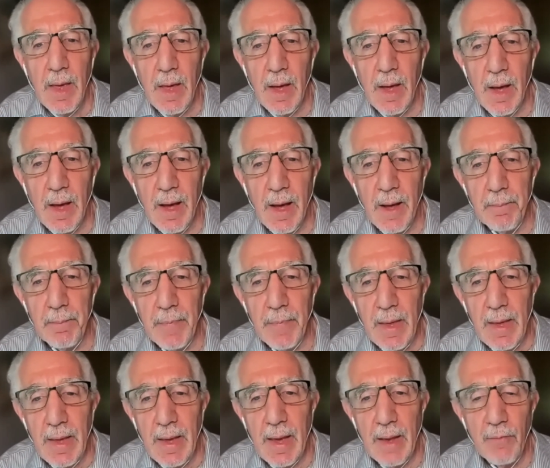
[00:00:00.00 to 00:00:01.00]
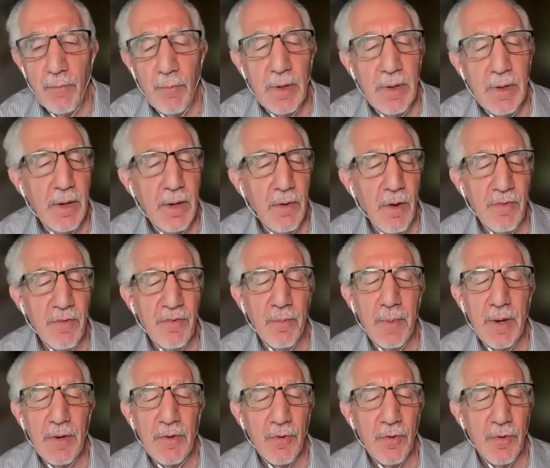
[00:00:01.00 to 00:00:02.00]
And we need to also
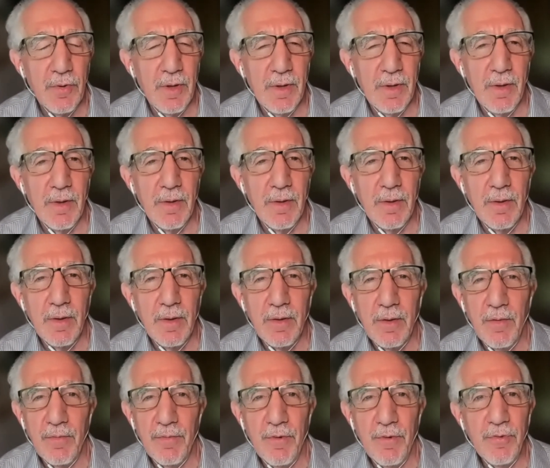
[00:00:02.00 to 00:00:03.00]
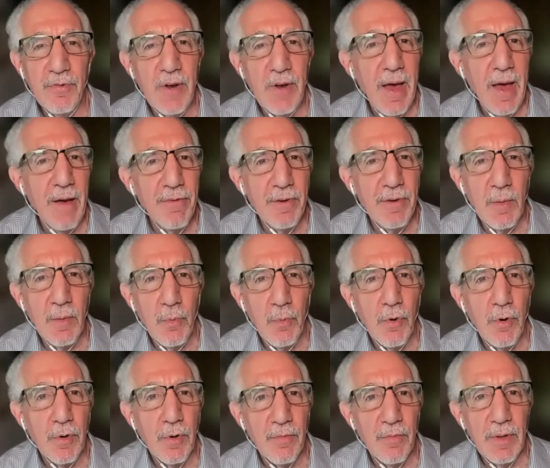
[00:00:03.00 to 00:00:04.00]
make sure that the full staff and the
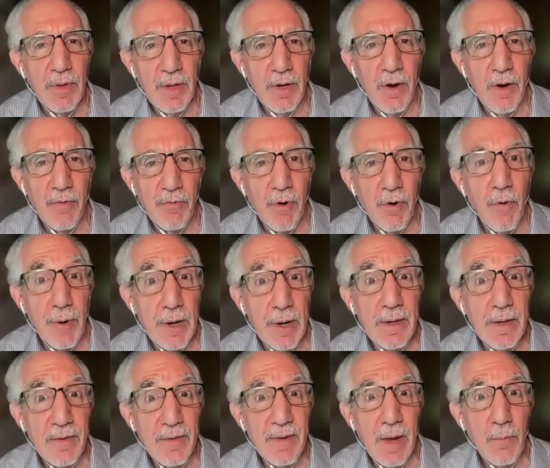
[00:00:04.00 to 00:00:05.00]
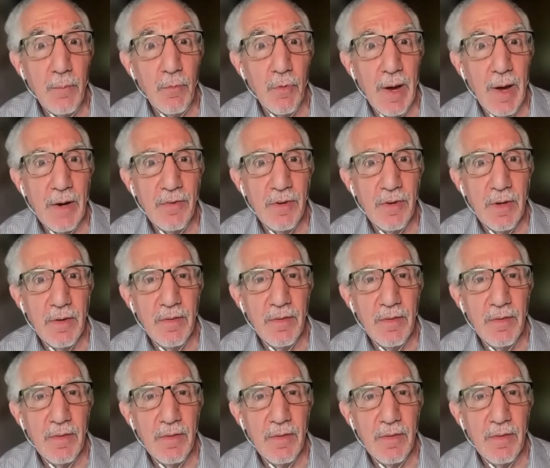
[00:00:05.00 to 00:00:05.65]
board are really all rowing in the same direction.